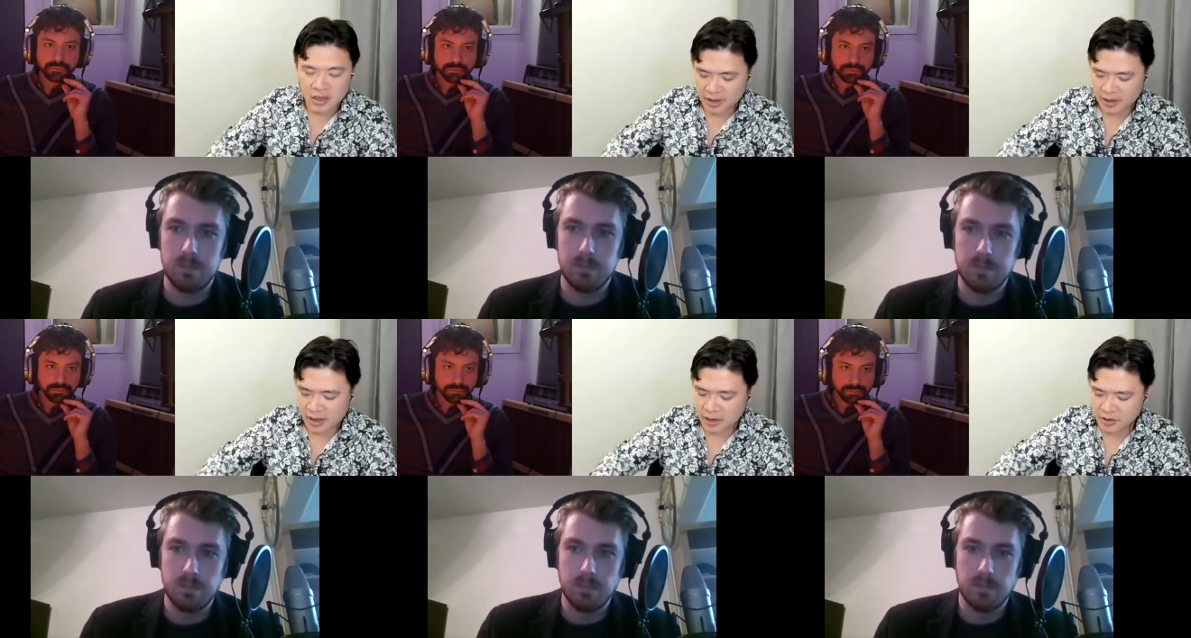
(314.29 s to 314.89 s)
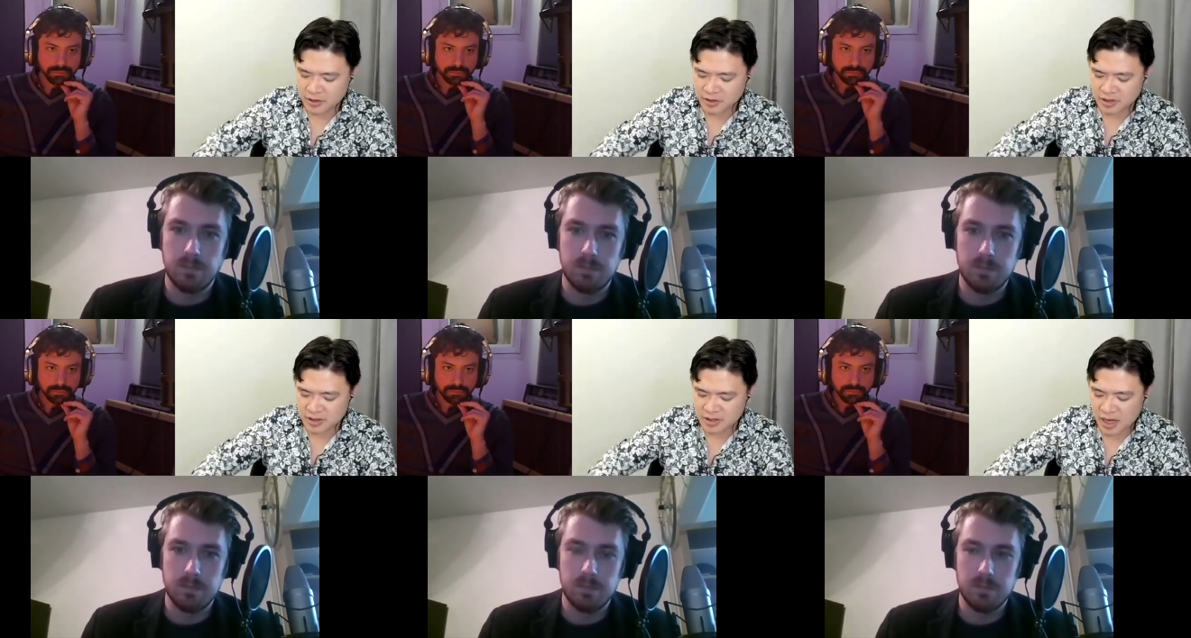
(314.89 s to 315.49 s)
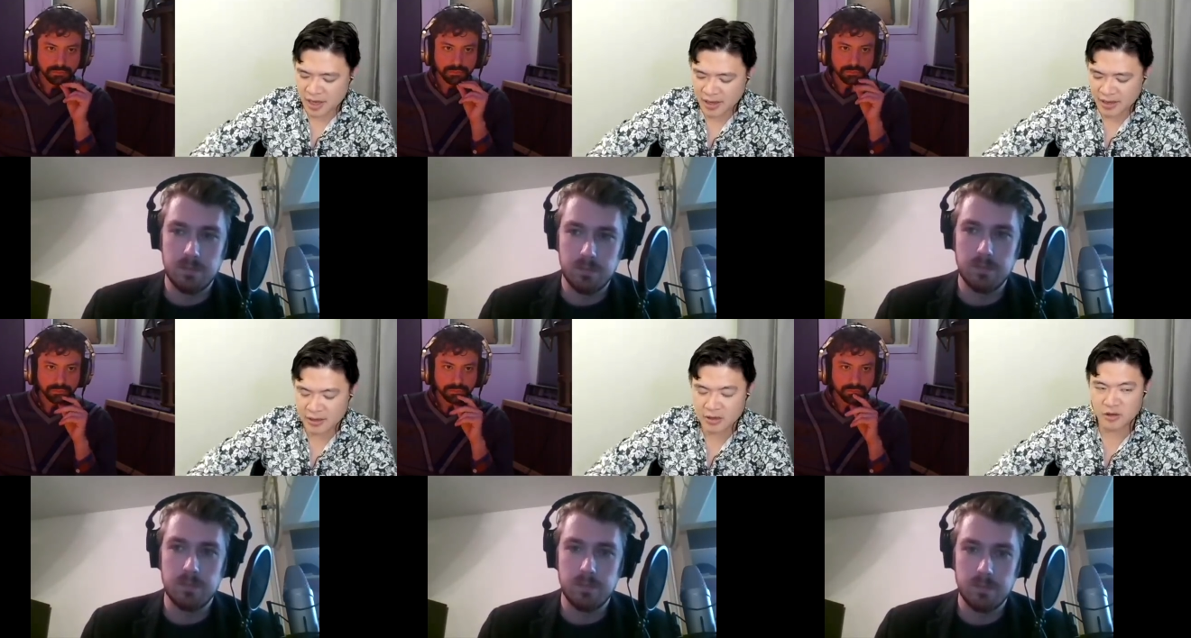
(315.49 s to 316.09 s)
Speaker 1: And how did you
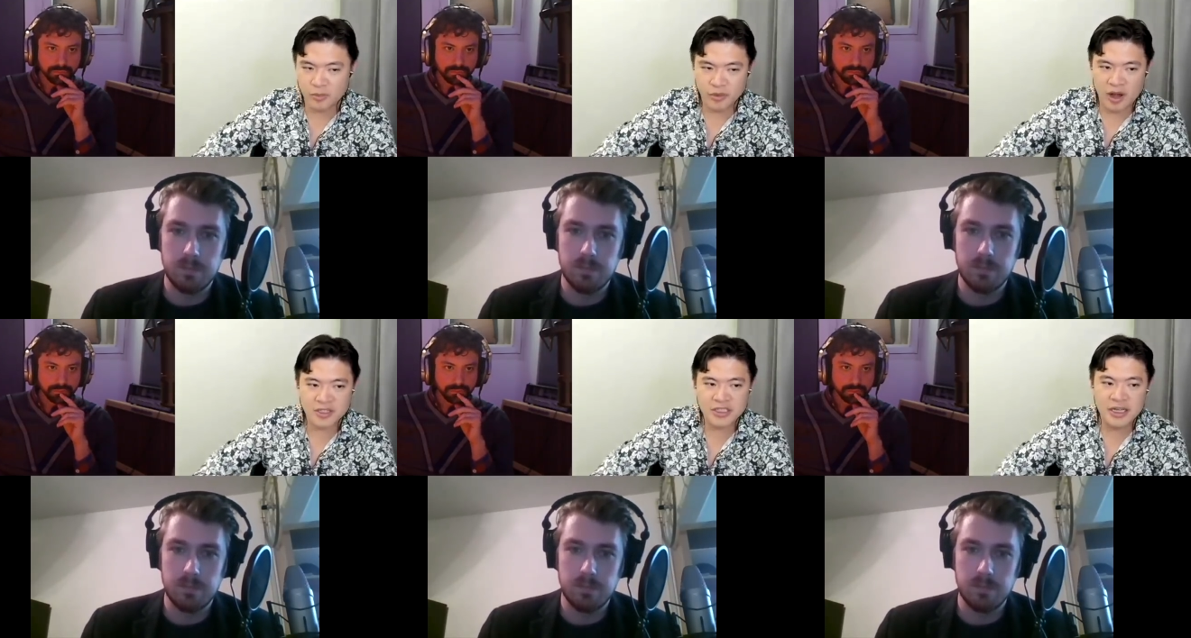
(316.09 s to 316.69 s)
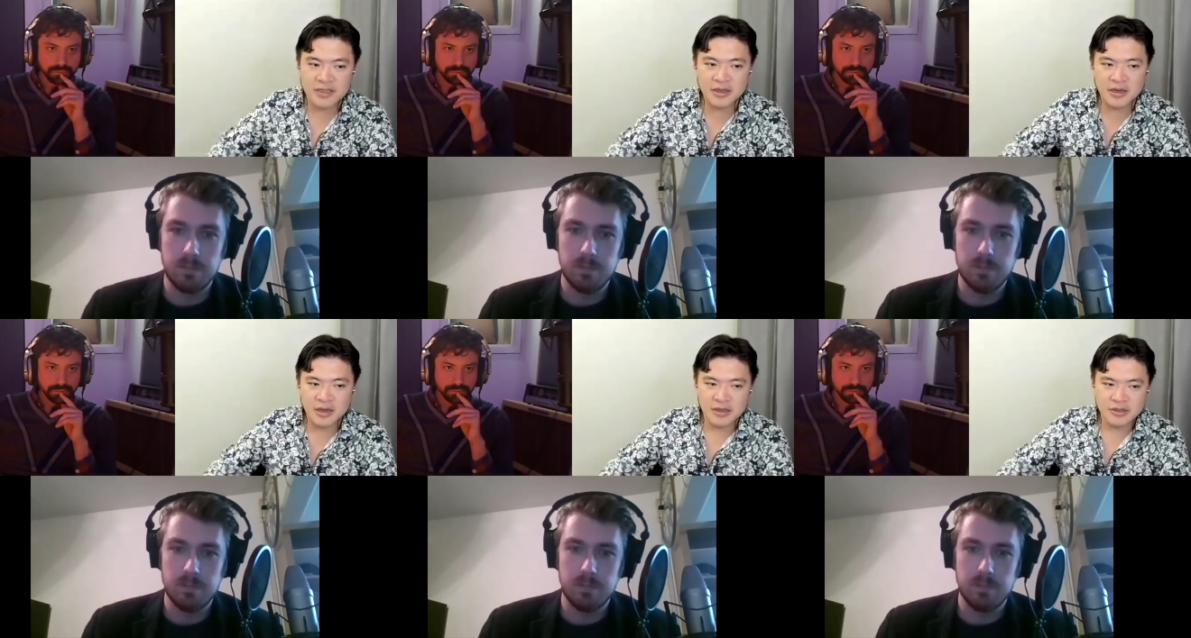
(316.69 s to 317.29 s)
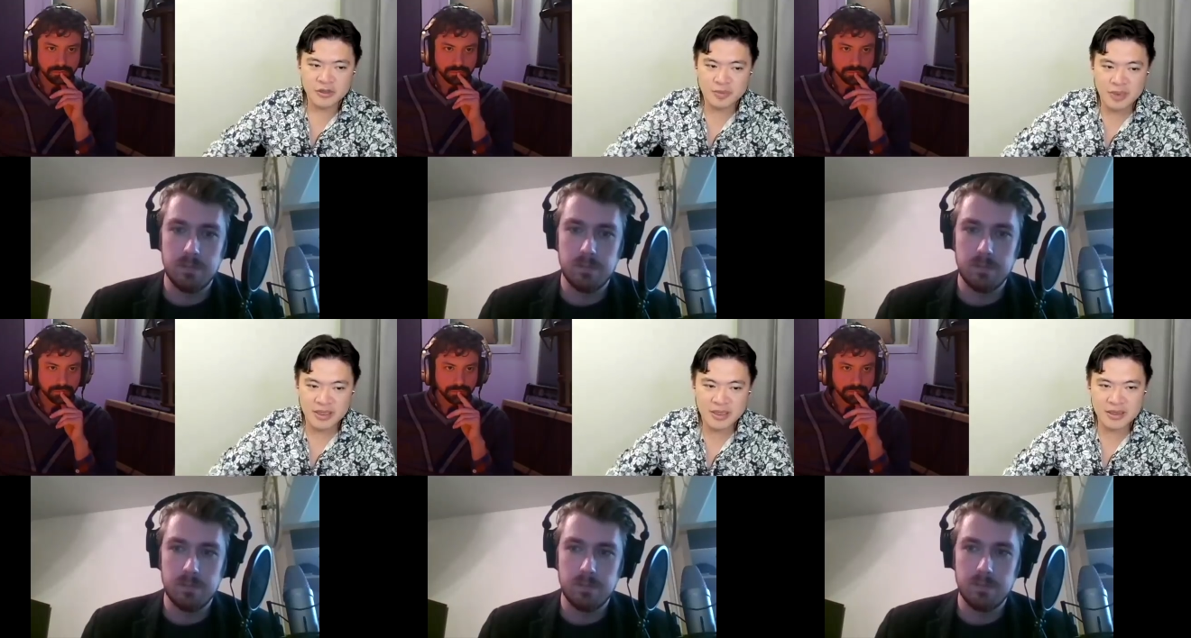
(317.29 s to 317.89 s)
design your blockchain to
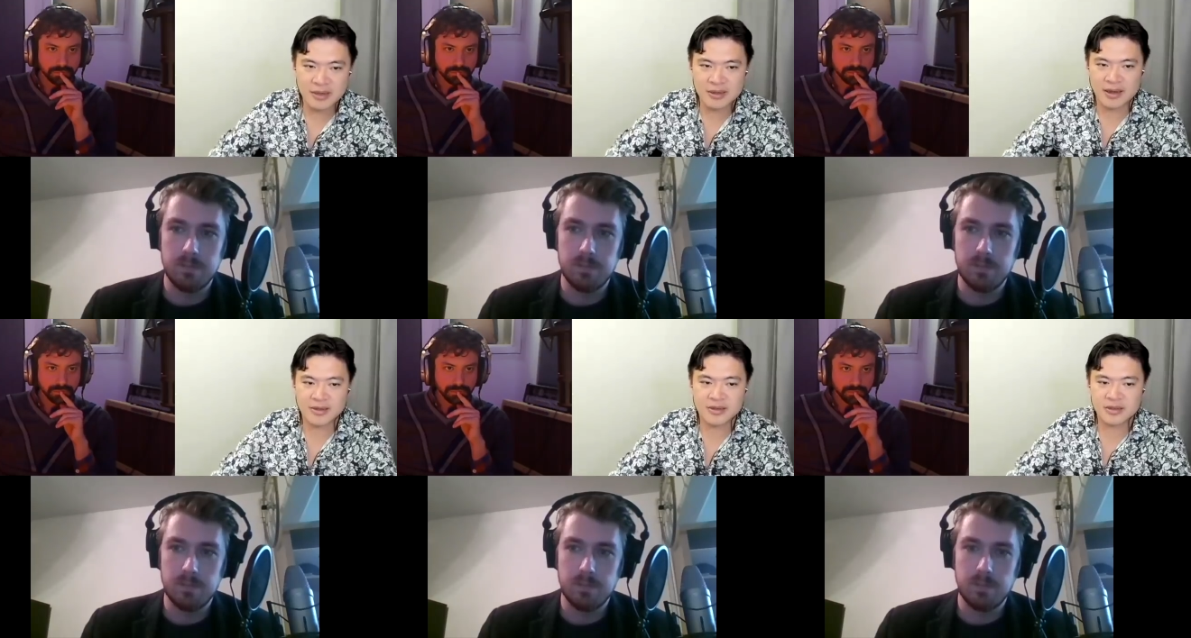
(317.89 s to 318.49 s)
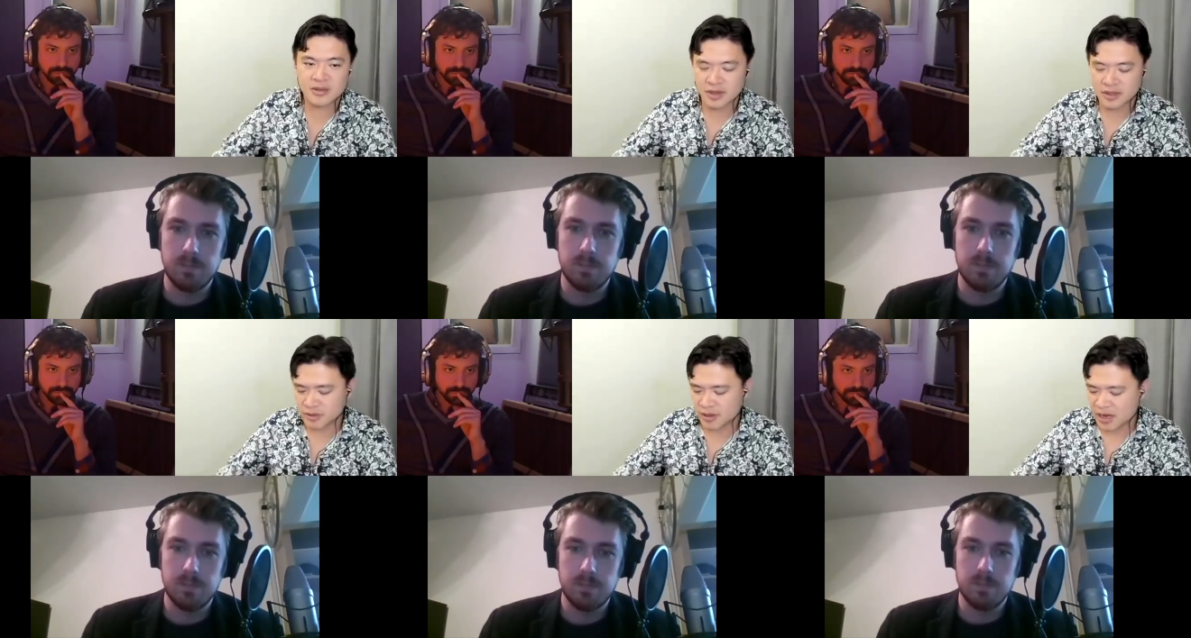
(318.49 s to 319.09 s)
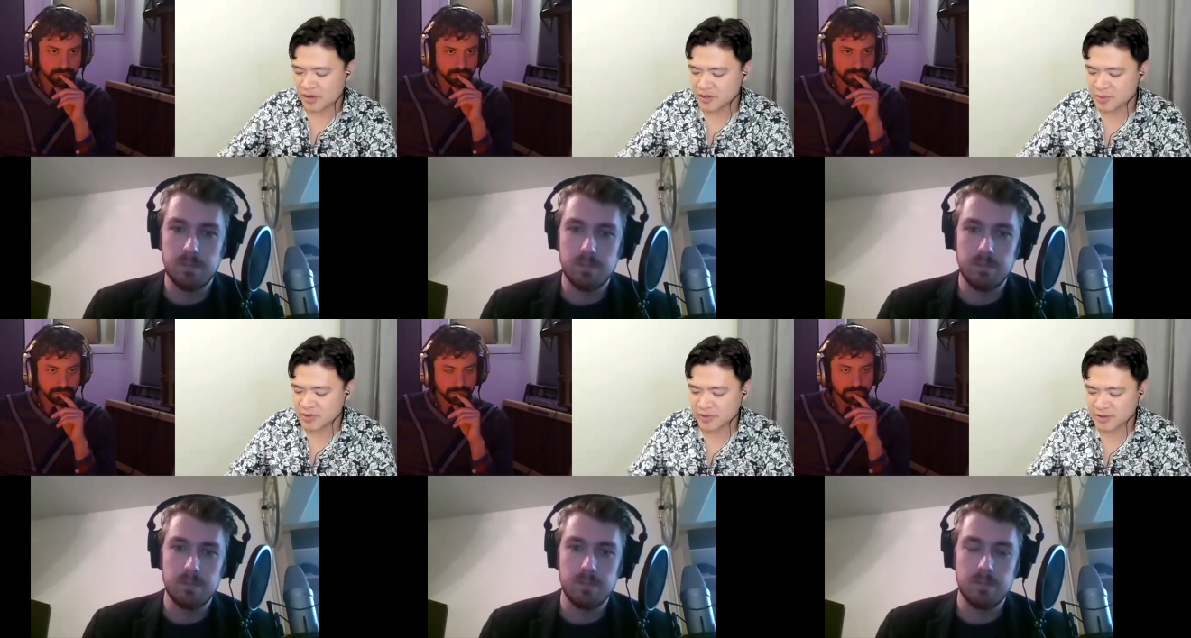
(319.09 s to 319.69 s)
be like this? Okay, so you have a
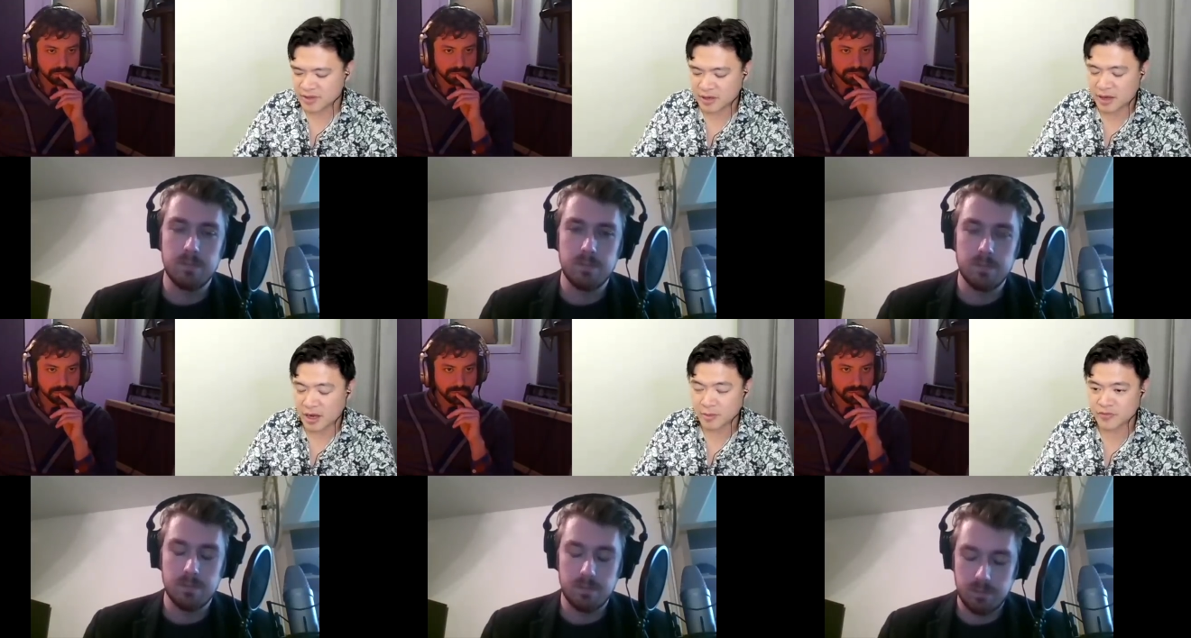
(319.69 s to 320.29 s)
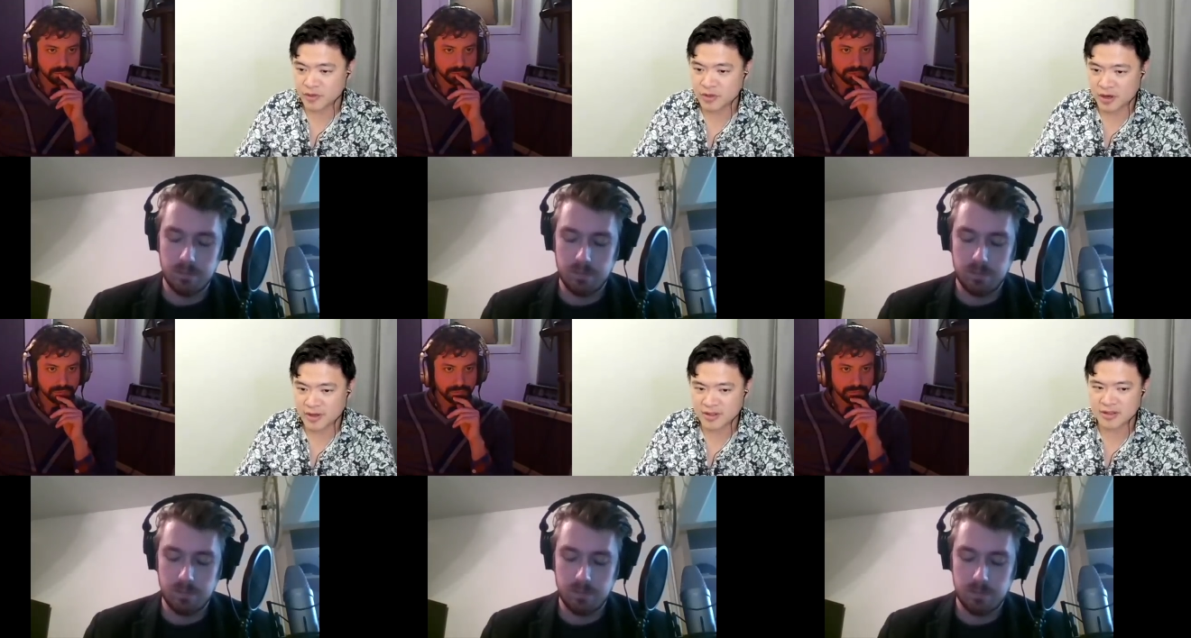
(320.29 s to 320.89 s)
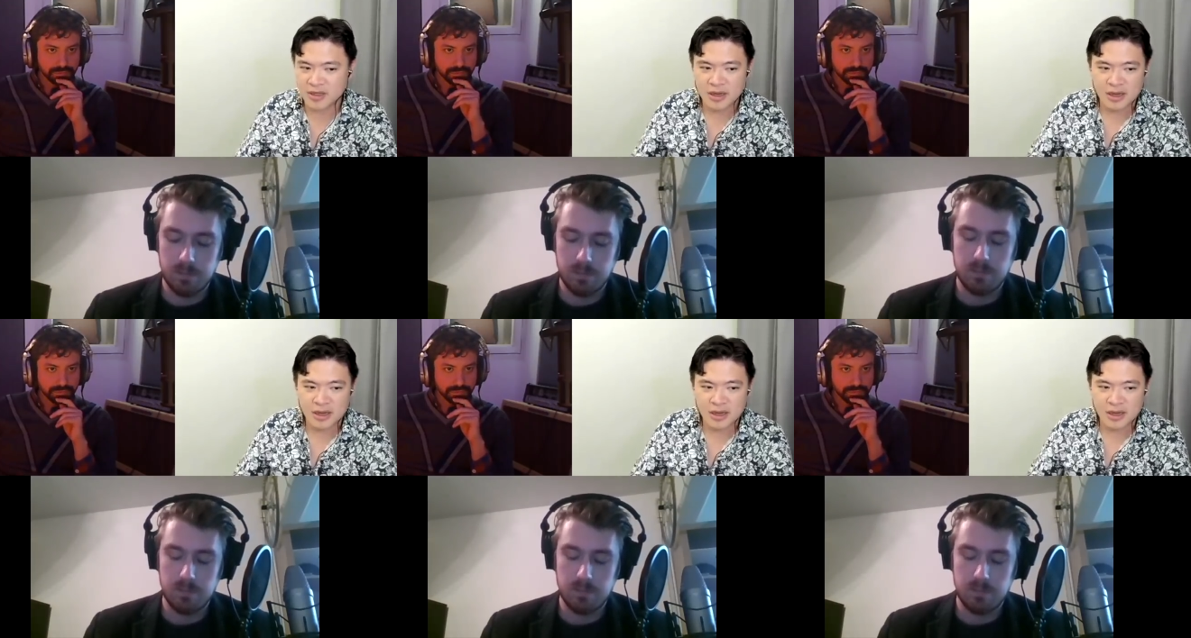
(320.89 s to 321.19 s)
specific t- um, two targets.